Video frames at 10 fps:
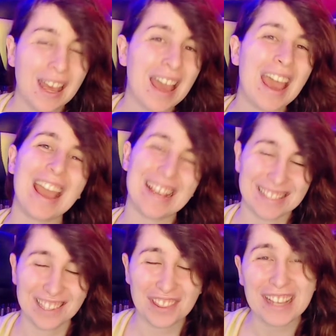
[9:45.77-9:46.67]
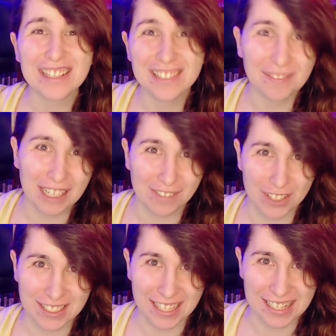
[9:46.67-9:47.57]
Hey, so thank you so much for
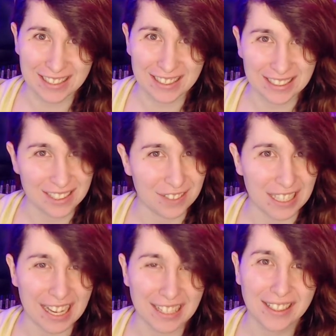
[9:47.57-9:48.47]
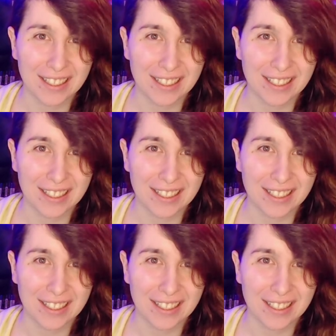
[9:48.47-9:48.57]
sticking it to the end.